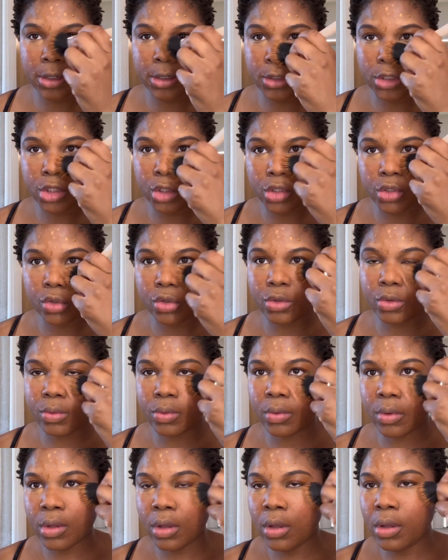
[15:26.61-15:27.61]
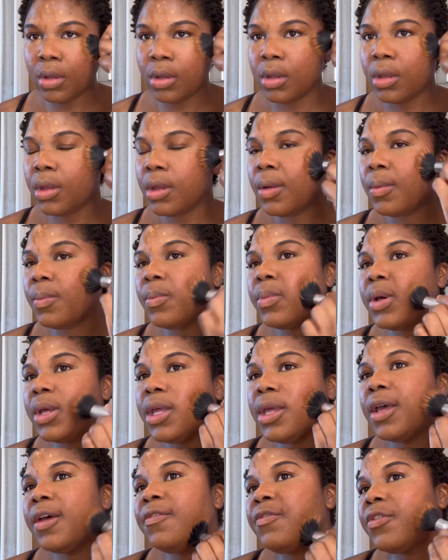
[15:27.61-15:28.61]
to put
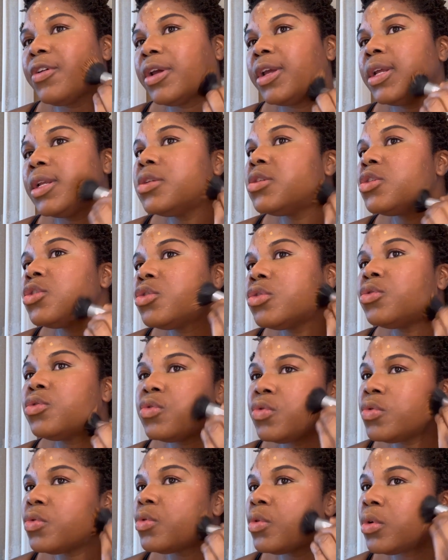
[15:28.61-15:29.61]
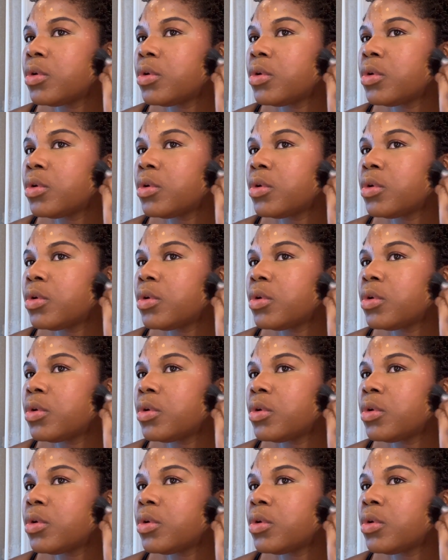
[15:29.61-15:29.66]
effort into